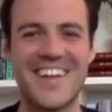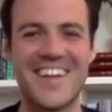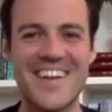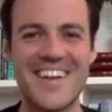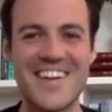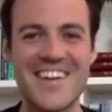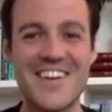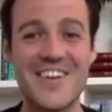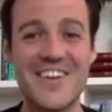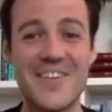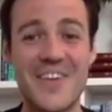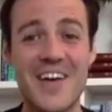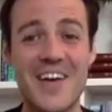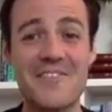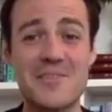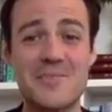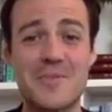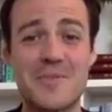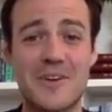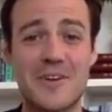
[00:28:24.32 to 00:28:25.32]
Now, we
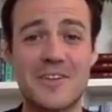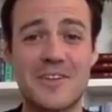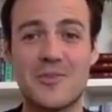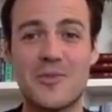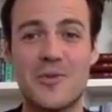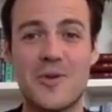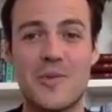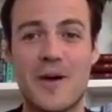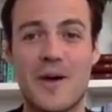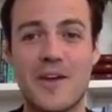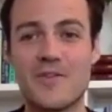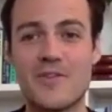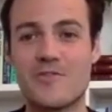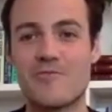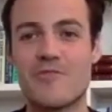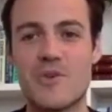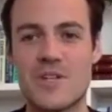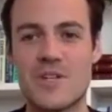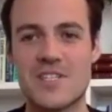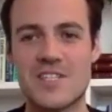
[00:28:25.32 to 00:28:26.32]
haven't spoken at all about
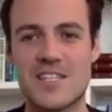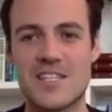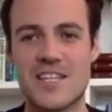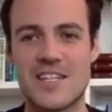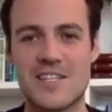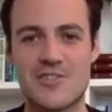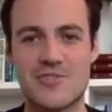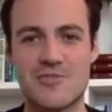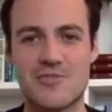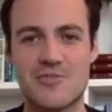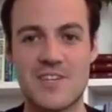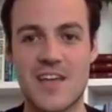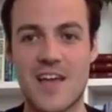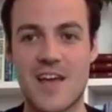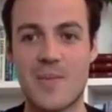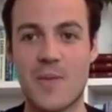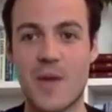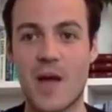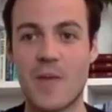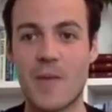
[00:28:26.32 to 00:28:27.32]
your route into the industry
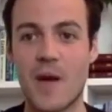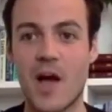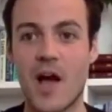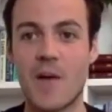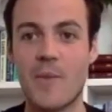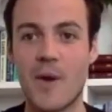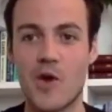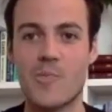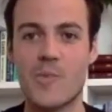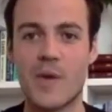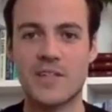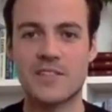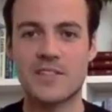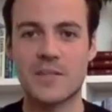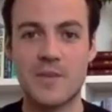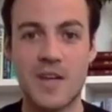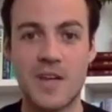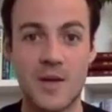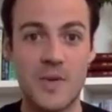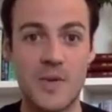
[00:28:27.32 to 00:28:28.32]
yet, but I'm, I'm hoping
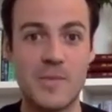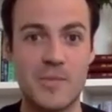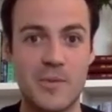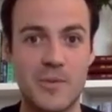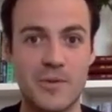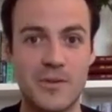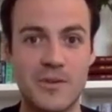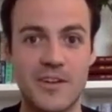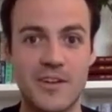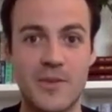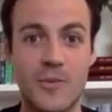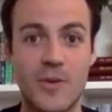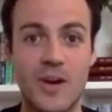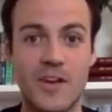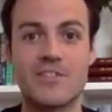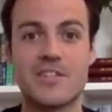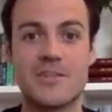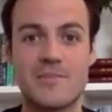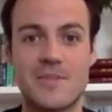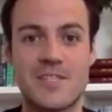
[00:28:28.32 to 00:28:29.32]
some young people uh, will
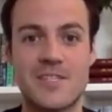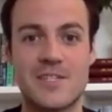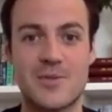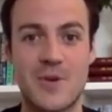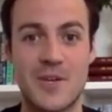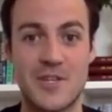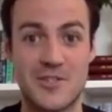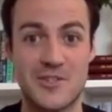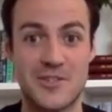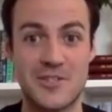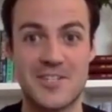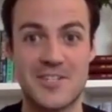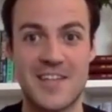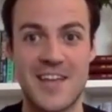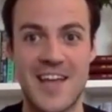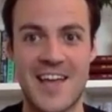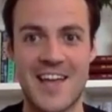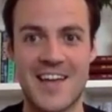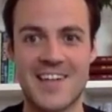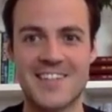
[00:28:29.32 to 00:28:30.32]
have submitted questions to
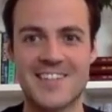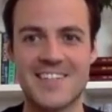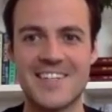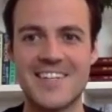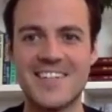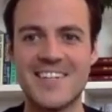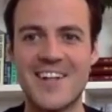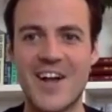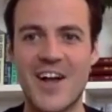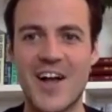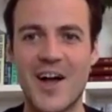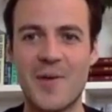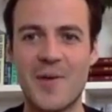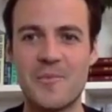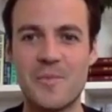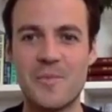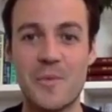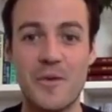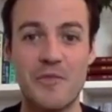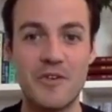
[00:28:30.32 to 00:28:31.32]
that end.
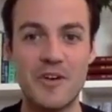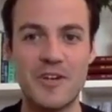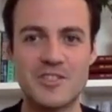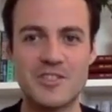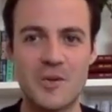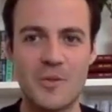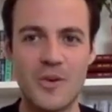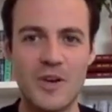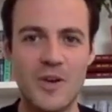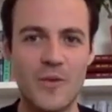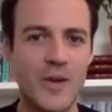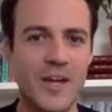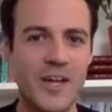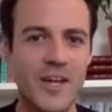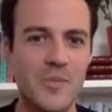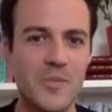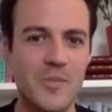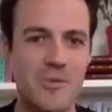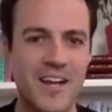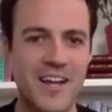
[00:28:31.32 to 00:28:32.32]
Um, but first, we're
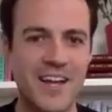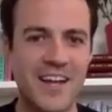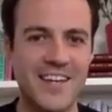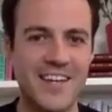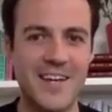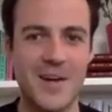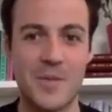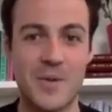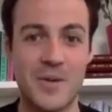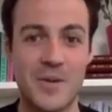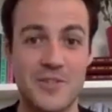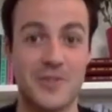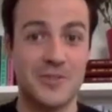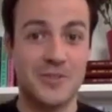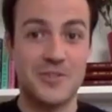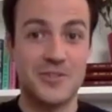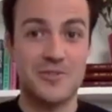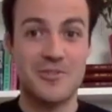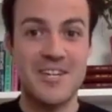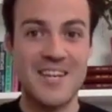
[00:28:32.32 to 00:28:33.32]
going to bring a young person
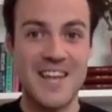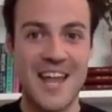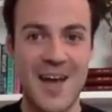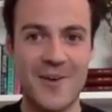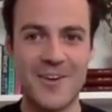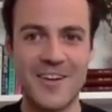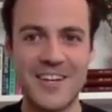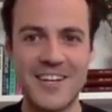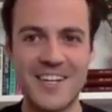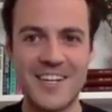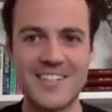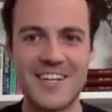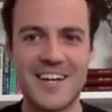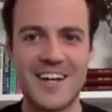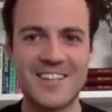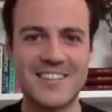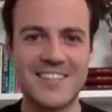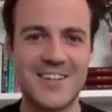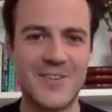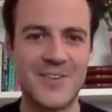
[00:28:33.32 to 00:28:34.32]
onto screen now to
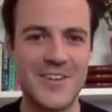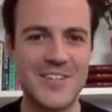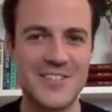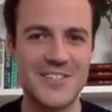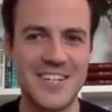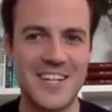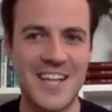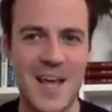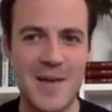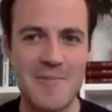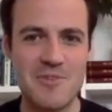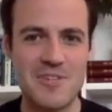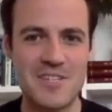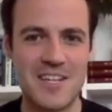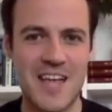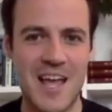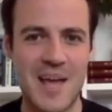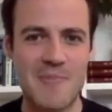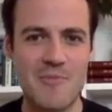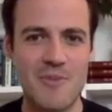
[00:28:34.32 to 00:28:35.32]
ask a question camera
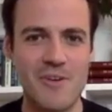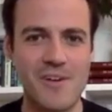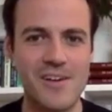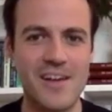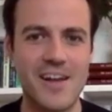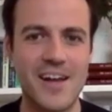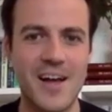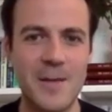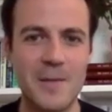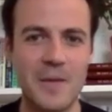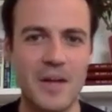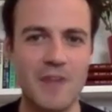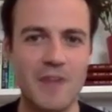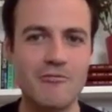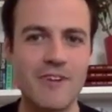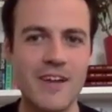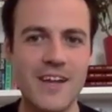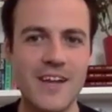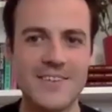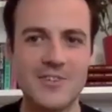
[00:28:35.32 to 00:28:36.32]
to camera. Um,
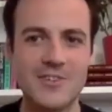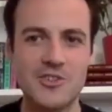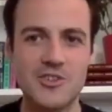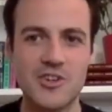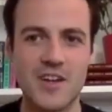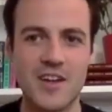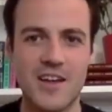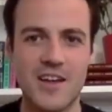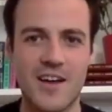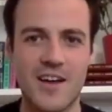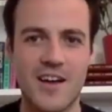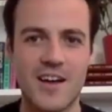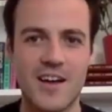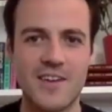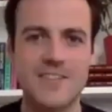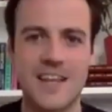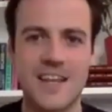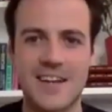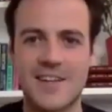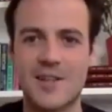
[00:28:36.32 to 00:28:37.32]
Rich,
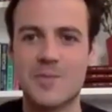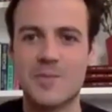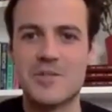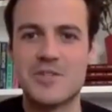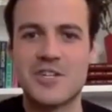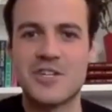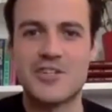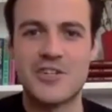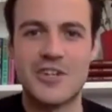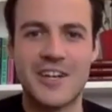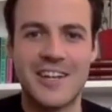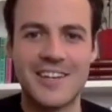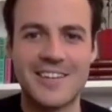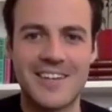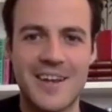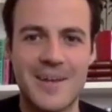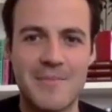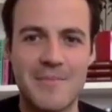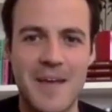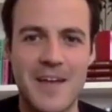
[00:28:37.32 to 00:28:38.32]
technical magician, is
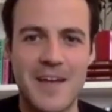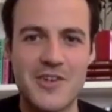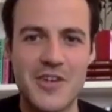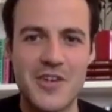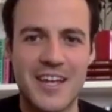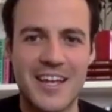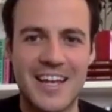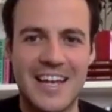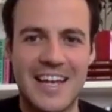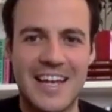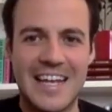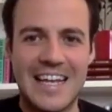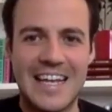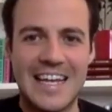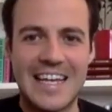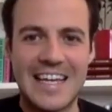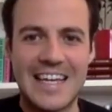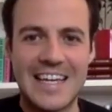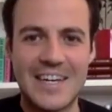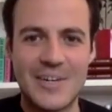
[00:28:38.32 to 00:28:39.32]
going to magic
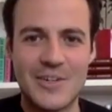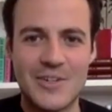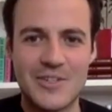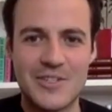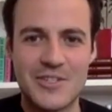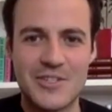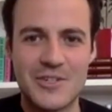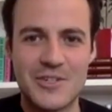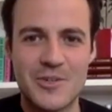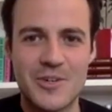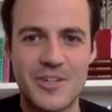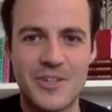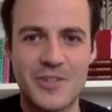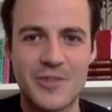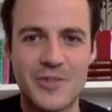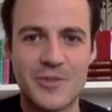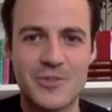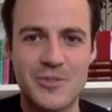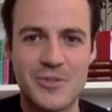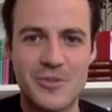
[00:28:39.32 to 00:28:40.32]
Lily onto
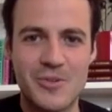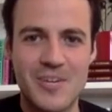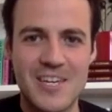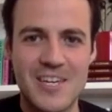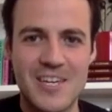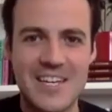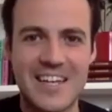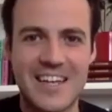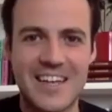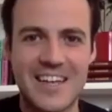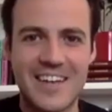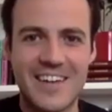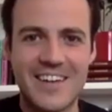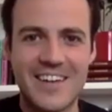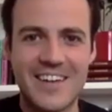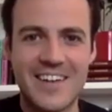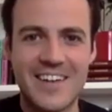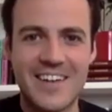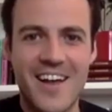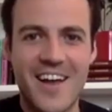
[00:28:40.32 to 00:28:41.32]
your screen.
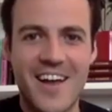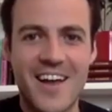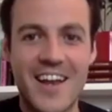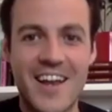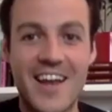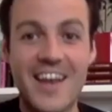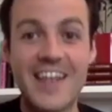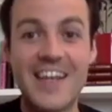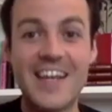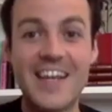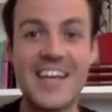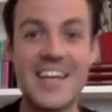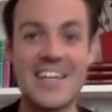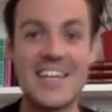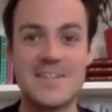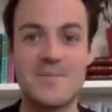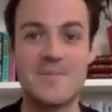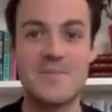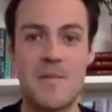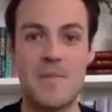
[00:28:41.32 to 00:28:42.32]
Uh, now, Lily
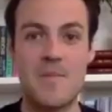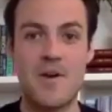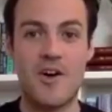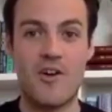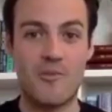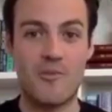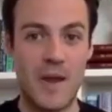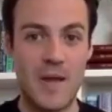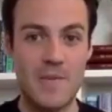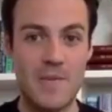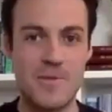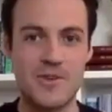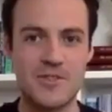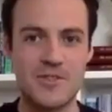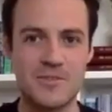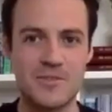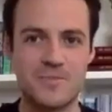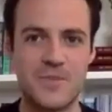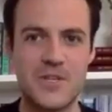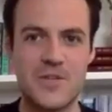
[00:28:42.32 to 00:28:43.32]
is a member of
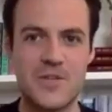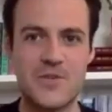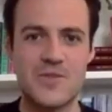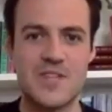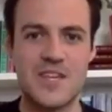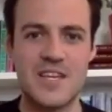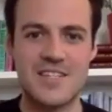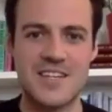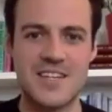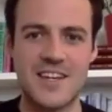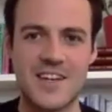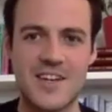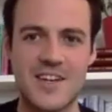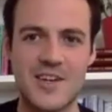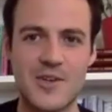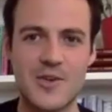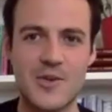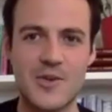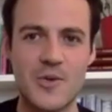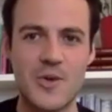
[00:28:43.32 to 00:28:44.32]
Playbox, the youth theatre
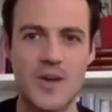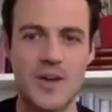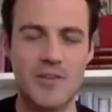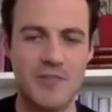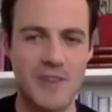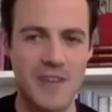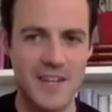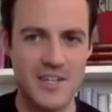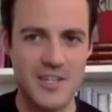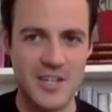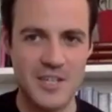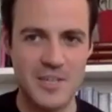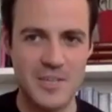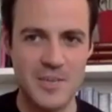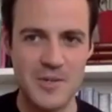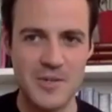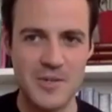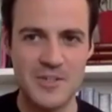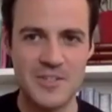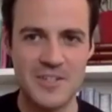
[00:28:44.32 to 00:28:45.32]
who create
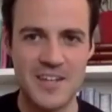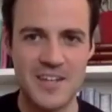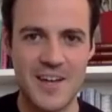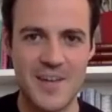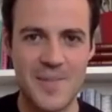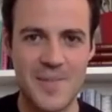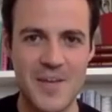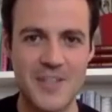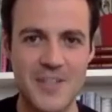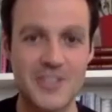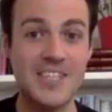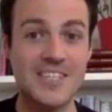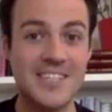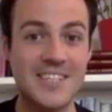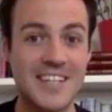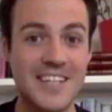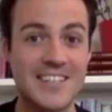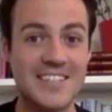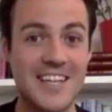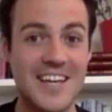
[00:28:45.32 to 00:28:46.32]
Chatbox, um, and she
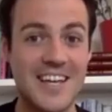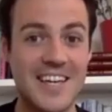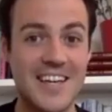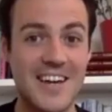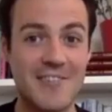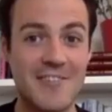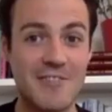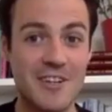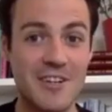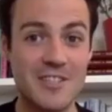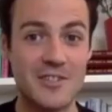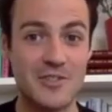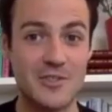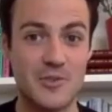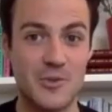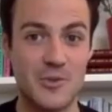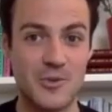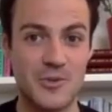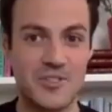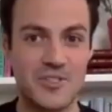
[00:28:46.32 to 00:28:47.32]
attends their Young Writers
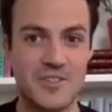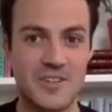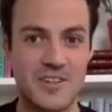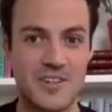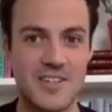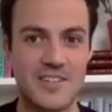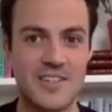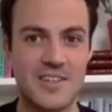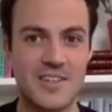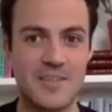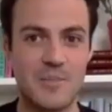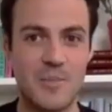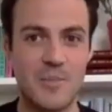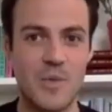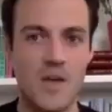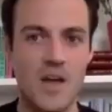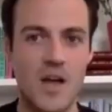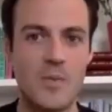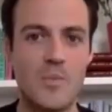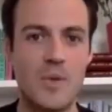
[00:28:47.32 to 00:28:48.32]
course and is a,
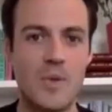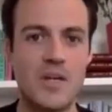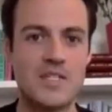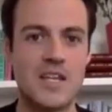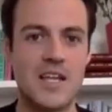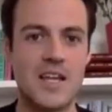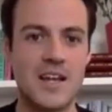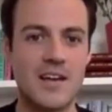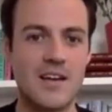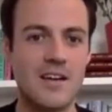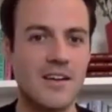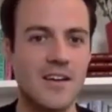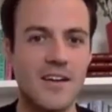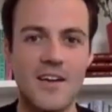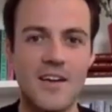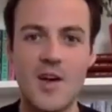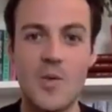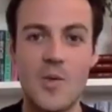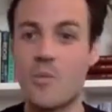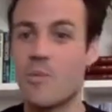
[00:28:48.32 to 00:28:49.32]
a budding
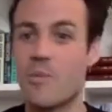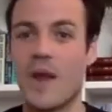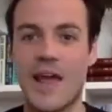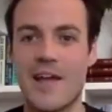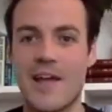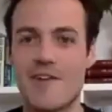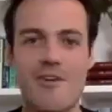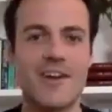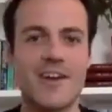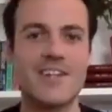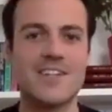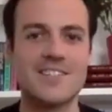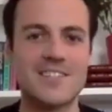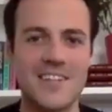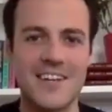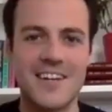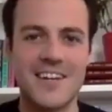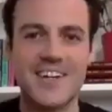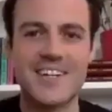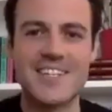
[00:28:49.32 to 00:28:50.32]
mm. playwright
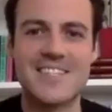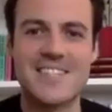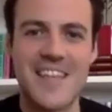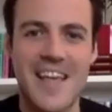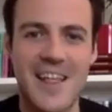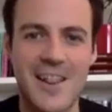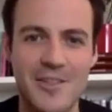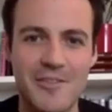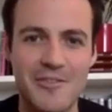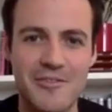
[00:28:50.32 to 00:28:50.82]
herself.